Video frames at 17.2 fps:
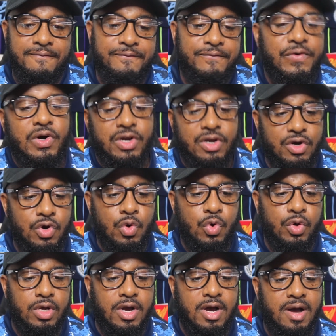for the
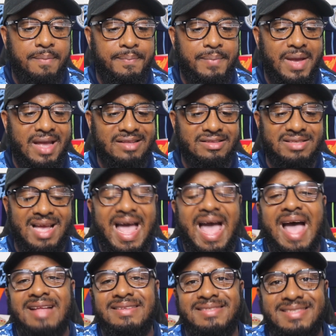Gold Cup and to
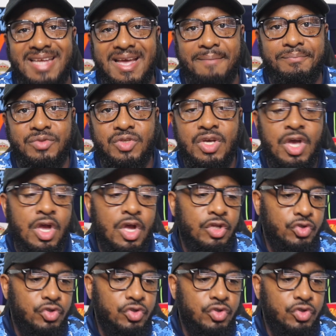add depth